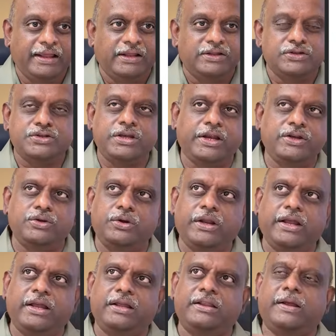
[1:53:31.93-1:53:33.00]
See,
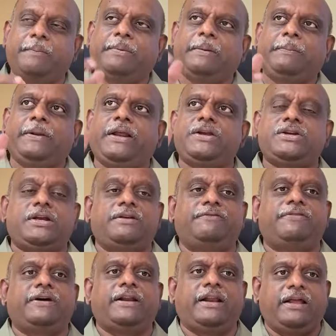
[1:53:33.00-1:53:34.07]
during the preparation
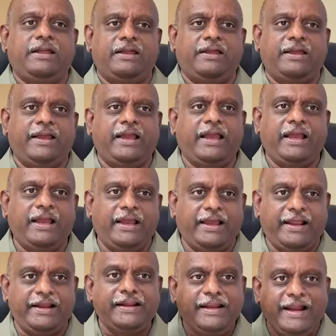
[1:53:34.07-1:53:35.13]
for
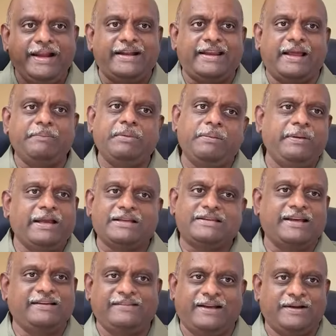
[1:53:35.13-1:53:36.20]
NEET MBBS
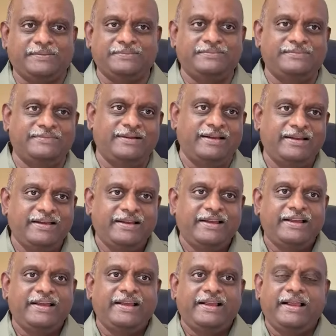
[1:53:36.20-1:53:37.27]
exam,
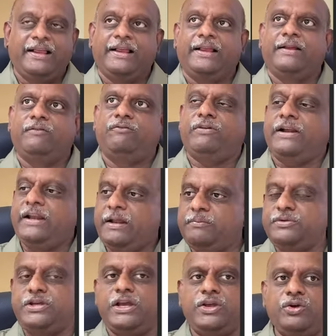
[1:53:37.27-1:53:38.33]
one
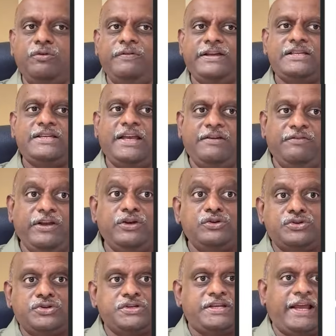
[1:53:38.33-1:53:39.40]
MCQ we used
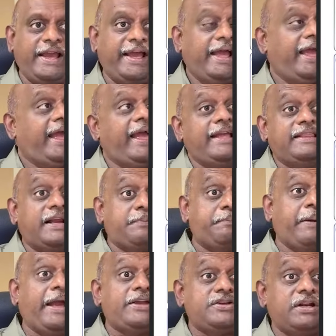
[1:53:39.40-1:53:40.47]
to say, hey, that
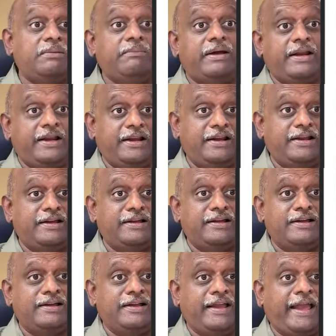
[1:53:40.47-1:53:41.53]
page number in
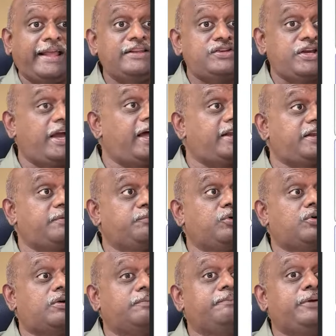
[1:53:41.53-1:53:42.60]
NCERT
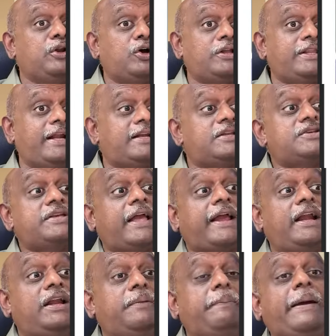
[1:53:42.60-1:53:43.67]
book below that
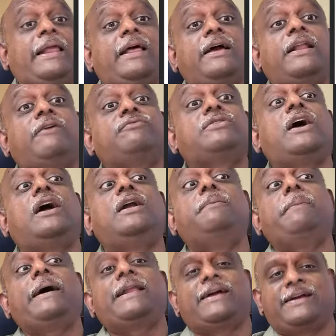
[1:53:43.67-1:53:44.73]
second paragraph, third
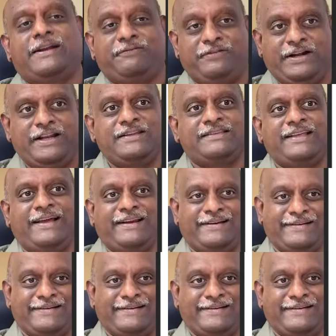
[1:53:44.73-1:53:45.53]
paragraph, it is there.